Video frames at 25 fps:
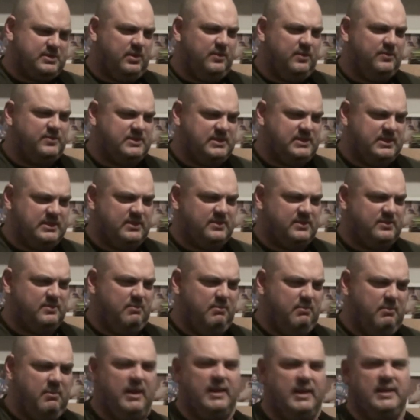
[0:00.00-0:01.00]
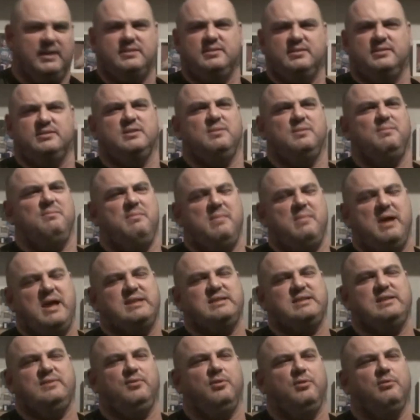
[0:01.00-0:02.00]
Obviously, doesn't make such a
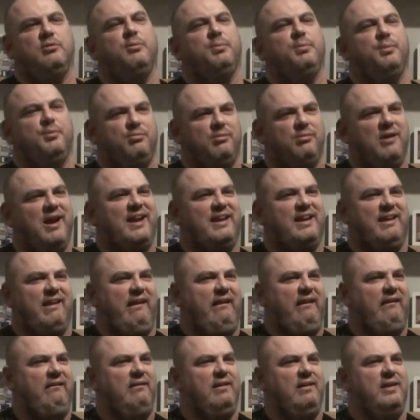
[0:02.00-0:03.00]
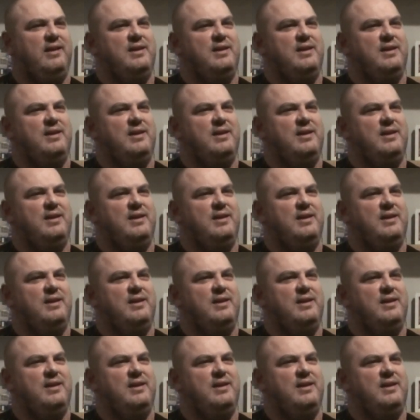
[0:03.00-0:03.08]
massive, horrible racket